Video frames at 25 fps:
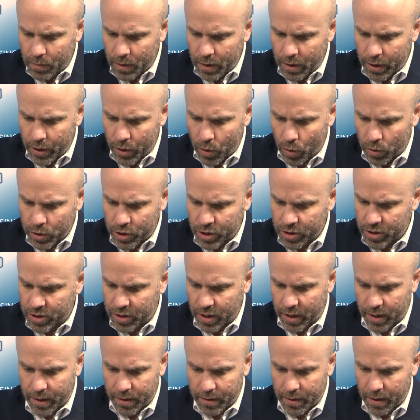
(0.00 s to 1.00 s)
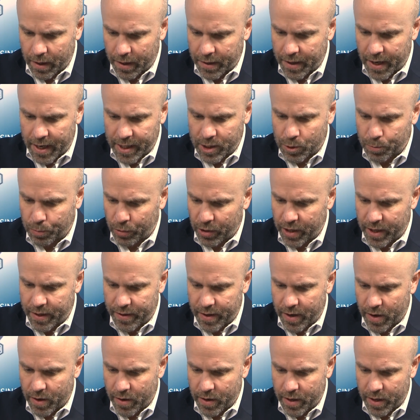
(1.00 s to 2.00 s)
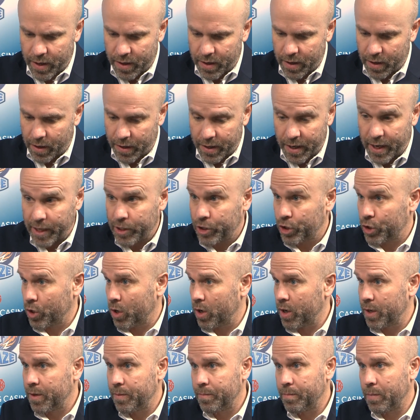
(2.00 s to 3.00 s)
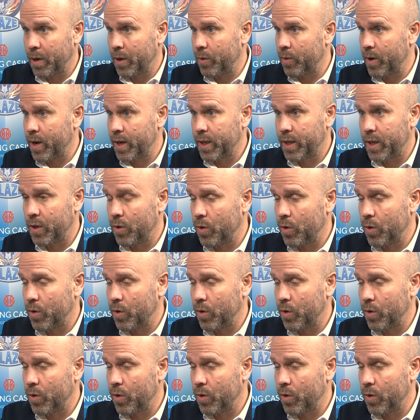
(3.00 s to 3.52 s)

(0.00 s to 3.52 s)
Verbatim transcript: you know, just a, a, nice play there and a, a, nice shot by Reddick.